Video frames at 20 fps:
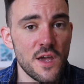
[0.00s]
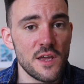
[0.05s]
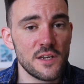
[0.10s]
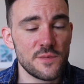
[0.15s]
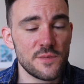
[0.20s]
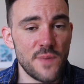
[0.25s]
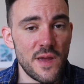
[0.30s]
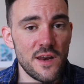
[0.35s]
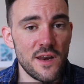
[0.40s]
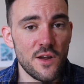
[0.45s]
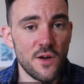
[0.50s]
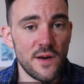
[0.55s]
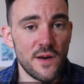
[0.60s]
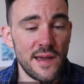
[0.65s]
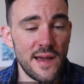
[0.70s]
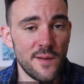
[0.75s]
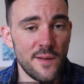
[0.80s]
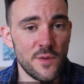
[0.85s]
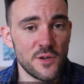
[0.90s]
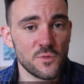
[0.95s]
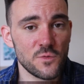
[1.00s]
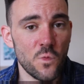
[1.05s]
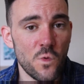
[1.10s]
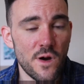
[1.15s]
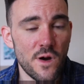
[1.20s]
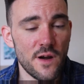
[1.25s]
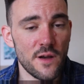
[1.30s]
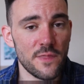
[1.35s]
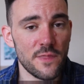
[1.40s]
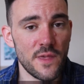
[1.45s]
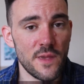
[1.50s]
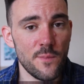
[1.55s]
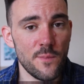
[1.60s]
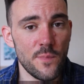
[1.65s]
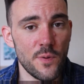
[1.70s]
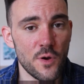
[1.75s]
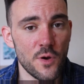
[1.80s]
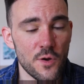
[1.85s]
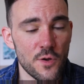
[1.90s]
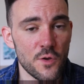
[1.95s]
depending on how much work they
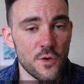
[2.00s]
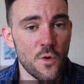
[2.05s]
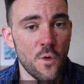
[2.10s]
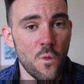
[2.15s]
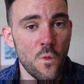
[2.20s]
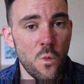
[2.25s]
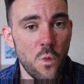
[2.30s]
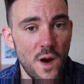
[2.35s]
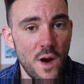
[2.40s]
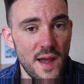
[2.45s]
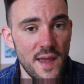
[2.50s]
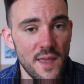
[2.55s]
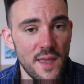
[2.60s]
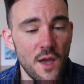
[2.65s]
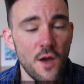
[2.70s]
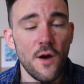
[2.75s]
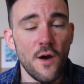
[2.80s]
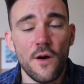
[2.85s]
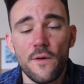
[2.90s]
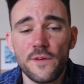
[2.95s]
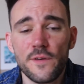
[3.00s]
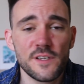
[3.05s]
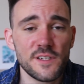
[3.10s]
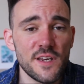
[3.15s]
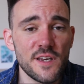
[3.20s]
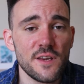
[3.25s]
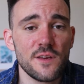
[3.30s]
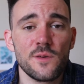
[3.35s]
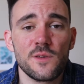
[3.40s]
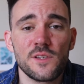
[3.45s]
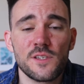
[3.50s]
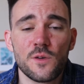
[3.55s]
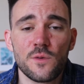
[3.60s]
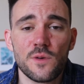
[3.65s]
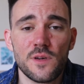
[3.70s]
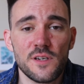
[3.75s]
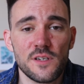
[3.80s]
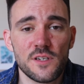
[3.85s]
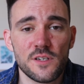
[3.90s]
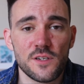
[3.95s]
put your way. Obviously, you still
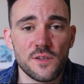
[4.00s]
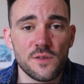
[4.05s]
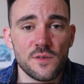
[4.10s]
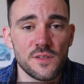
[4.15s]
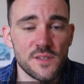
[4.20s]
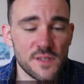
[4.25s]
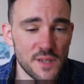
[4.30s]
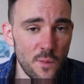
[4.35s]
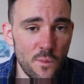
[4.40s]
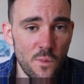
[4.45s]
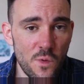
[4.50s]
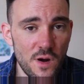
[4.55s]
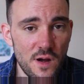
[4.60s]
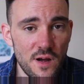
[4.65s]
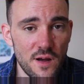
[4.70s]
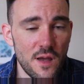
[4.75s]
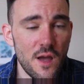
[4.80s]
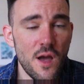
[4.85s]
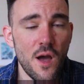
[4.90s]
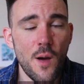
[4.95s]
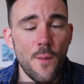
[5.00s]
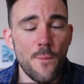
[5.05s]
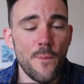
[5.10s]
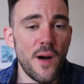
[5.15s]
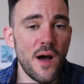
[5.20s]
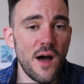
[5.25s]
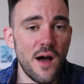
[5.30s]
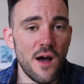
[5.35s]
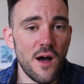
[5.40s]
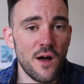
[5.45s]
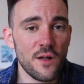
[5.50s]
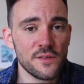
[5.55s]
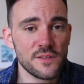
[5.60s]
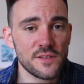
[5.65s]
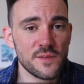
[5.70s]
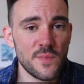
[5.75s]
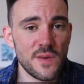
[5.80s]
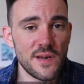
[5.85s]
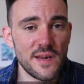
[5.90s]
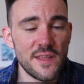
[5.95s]
need to do some work, but
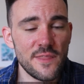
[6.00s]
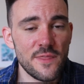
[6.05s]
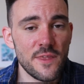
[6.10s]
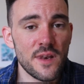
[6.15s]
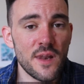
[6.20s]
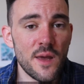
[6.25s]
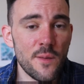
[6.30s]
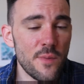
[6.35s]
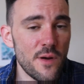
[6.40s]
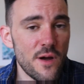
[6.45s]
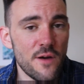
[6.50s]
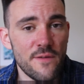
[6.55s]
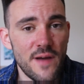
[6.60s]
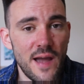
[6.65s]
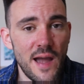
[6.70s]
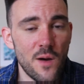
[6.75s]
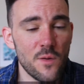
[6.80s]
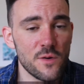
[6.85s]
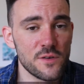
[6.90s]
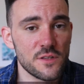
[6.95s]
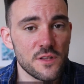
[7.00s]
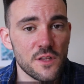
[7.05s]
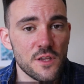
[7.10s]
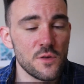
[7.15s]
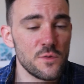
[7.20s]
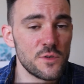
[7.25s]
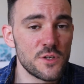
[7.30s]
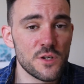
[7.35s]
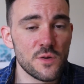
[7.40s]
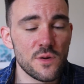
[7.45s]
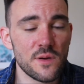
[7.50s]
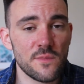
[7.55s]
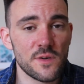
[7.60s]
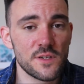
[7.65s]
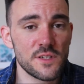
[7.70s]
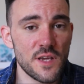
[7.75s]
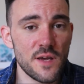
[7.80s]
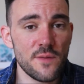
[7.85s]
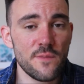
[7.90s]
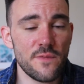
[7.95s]
ultimately the number of hours that you do in
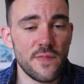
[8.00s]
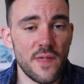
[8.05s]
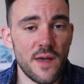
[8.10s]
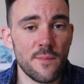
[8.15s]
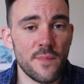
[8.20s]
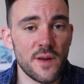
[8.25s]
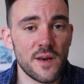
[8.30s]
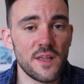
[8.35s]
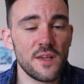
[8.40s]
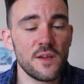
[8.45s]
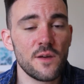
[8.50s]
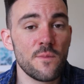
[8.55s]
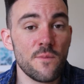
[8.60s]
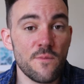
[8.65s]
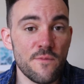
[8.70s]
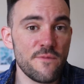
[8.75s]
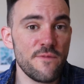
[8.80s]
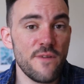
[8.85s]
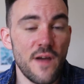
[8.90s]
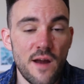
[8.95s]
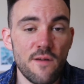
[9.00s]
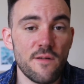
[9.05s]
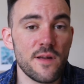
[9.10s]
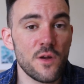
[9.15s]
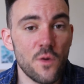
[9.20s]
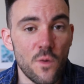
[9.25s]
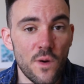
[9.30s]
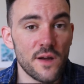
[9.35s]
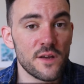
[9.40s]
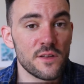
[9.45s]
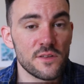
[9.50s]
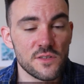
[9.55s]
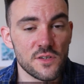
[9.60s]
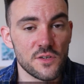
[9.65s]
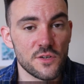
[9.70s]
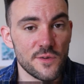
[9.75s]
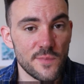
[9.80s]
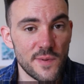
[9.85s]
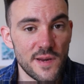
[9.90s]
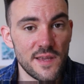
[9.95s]
return for that money can vary quite
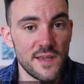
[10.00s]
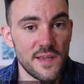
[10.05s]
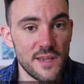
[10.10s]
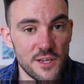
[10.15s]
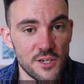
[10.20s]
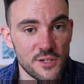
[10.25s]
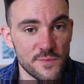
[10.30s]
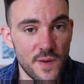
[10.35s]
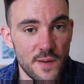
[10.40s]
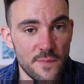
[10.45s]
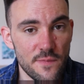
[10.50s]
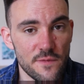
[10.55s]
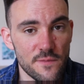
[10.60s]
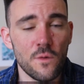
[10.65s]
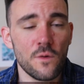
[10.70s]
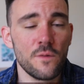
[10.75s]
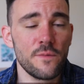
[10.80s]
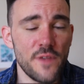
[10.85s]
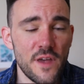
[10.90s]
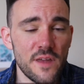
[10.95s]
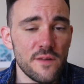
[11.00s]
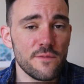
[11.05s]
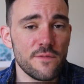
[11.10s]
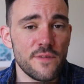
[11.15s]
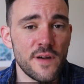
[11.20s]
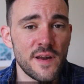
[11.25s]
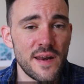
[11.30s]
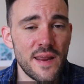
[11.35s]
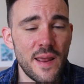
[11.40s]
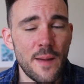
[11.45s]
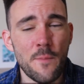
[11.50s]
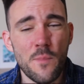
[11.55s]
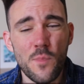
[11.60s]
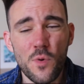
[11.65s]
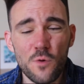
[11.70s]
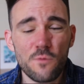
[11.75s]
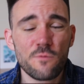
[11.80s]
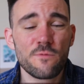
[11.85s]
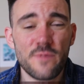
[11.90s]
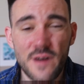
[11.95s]
considerably each month. Or third and finally, and
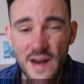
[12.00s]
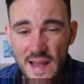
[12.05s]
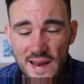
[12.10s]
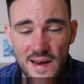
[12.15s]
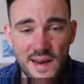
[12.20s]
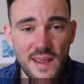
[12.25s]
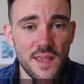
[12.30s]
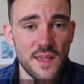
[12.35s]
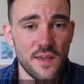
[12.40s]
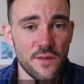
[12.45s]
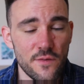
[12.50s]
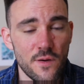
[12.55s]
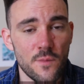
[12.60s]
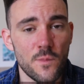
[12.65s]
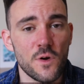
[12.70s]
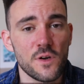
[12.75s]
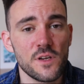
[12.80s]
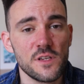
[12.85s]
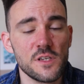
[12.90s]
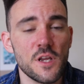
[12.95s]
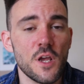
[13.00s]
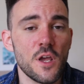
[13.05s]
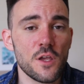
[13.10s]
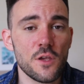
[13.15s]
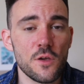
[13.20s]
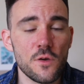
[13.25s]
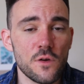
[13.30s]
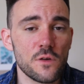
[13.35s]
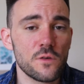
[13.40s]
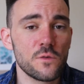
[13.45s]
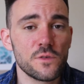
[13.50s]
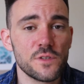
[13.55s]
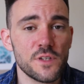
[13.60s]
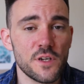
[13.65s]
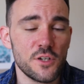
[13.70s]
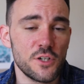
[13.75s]
more rarely, if I'm honest, you can also